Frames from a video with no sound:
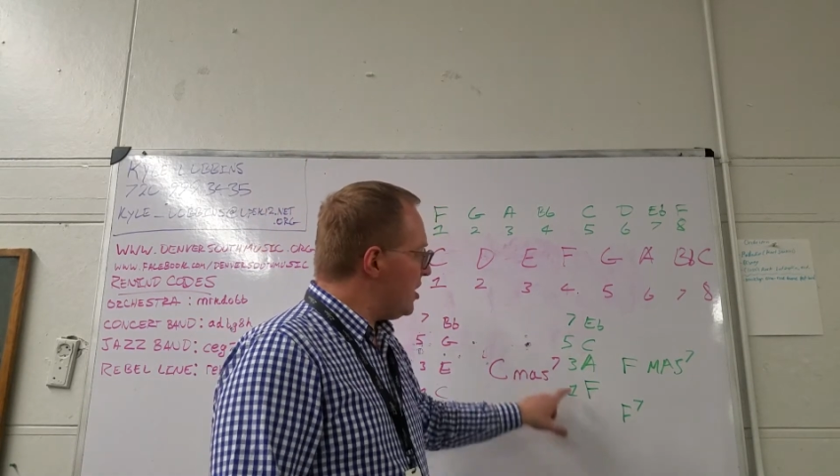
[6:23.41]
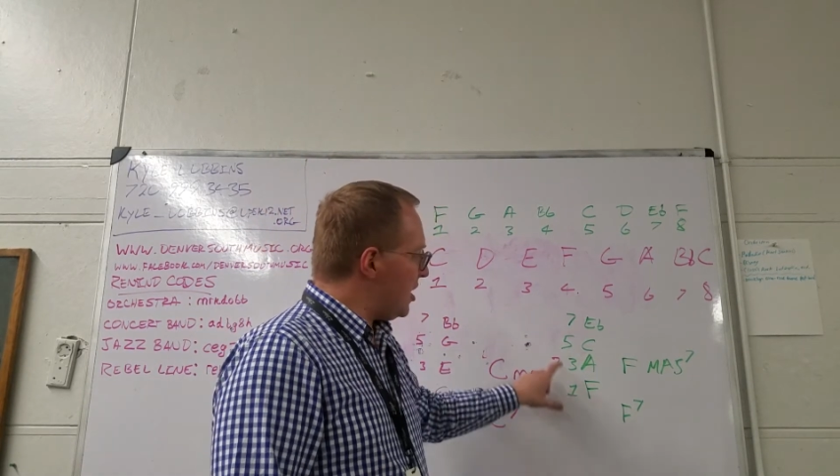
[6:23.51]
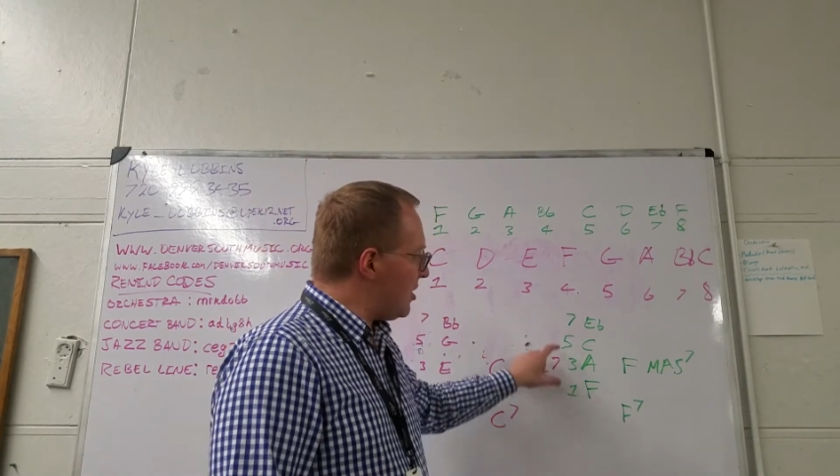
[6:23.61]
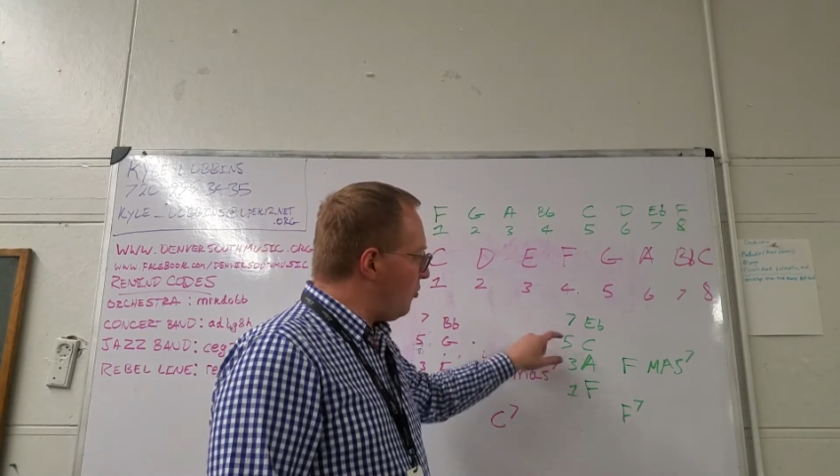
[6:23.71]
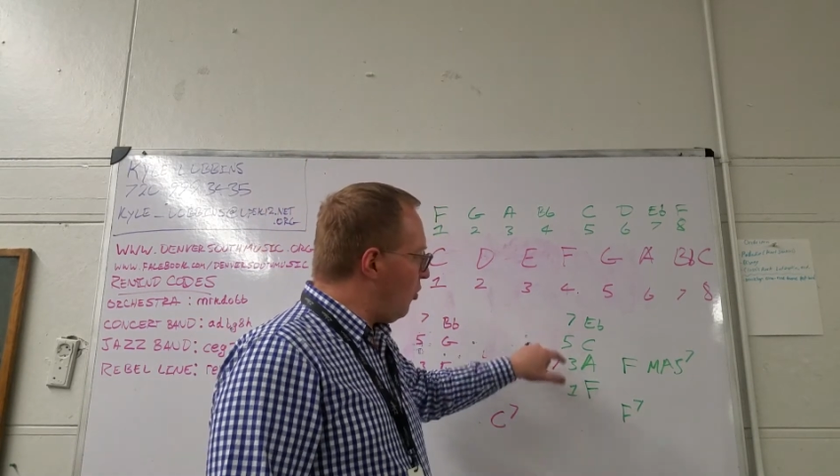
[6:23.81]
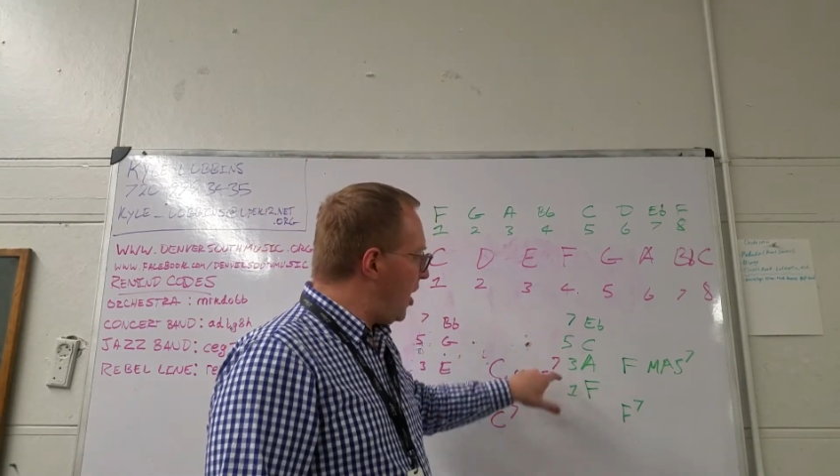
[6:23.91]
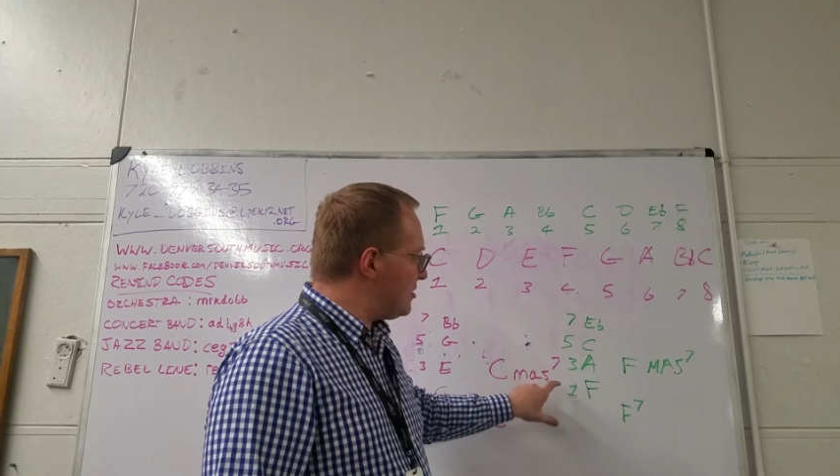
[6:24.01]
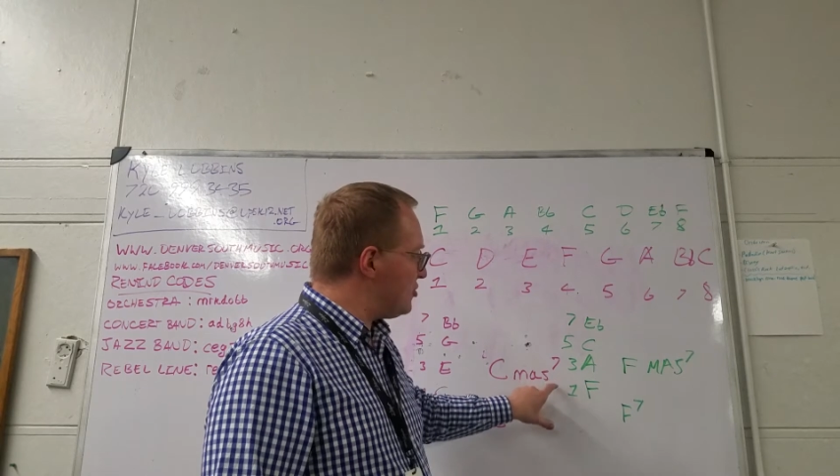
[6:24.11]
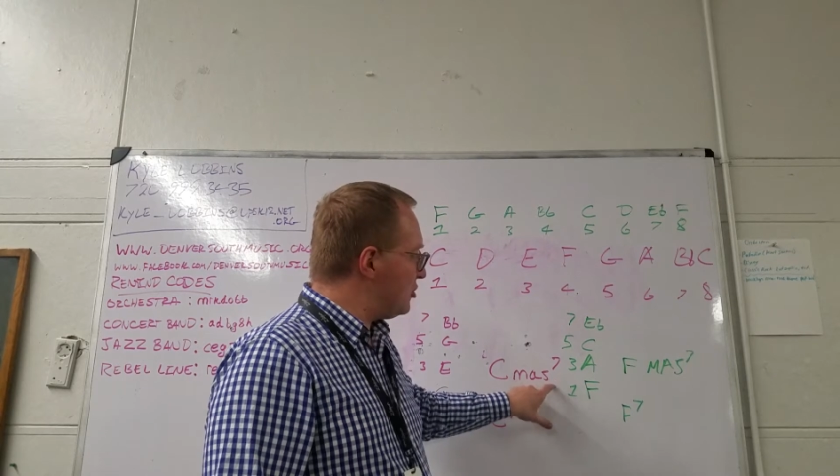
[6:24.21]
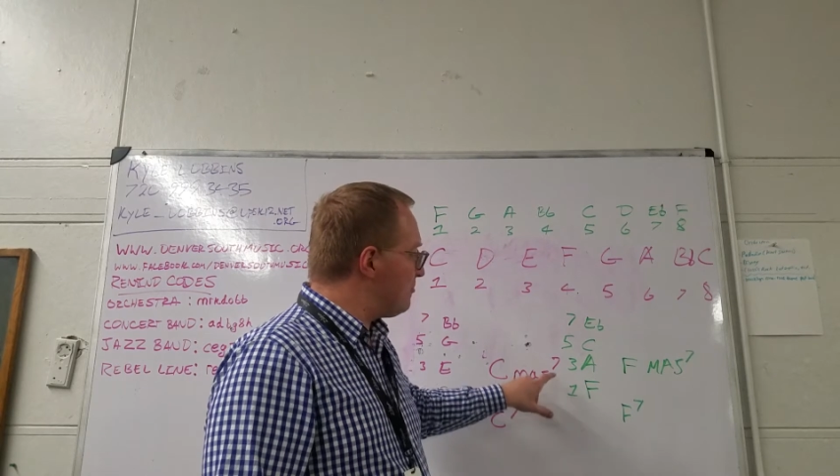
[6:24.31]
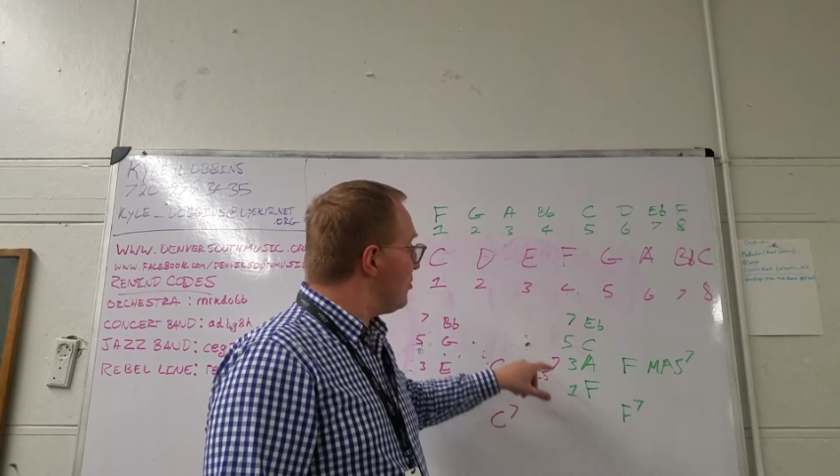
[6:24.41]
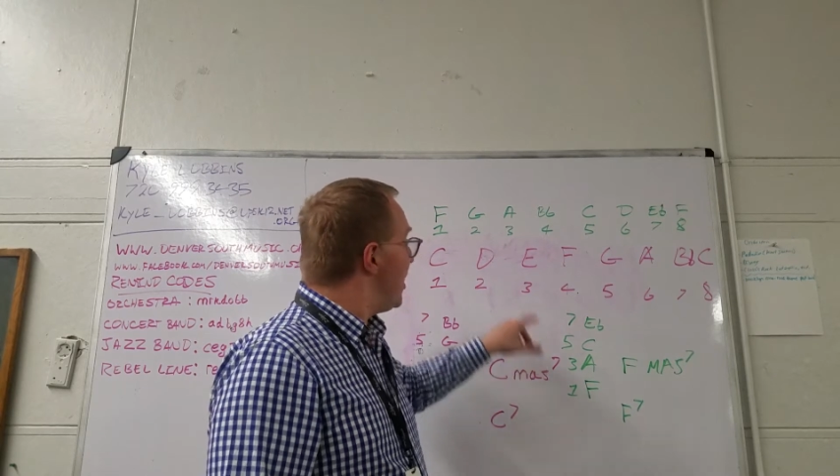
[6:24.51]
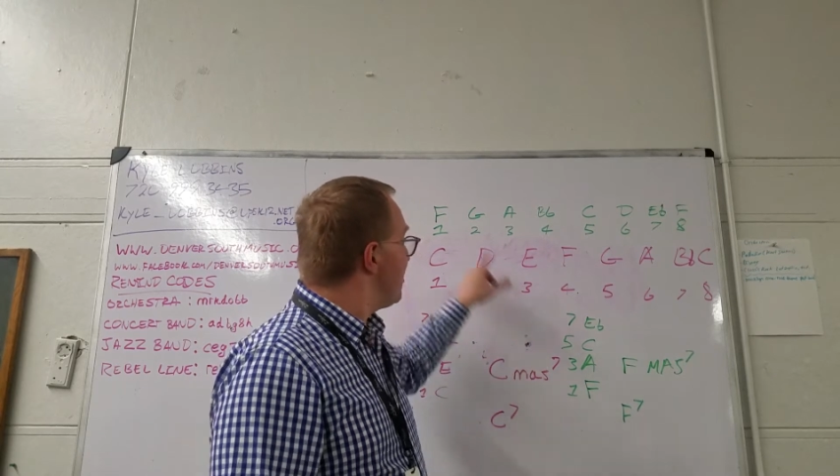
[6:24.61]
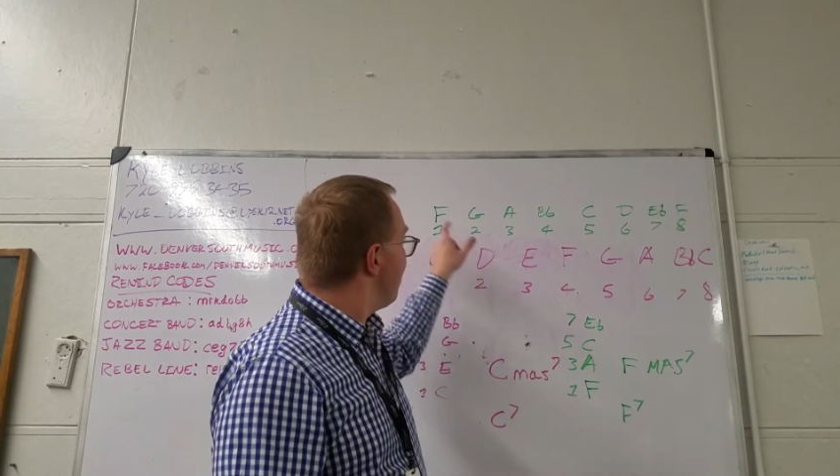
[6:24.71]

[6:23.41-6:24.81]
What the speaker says: it wants you to play the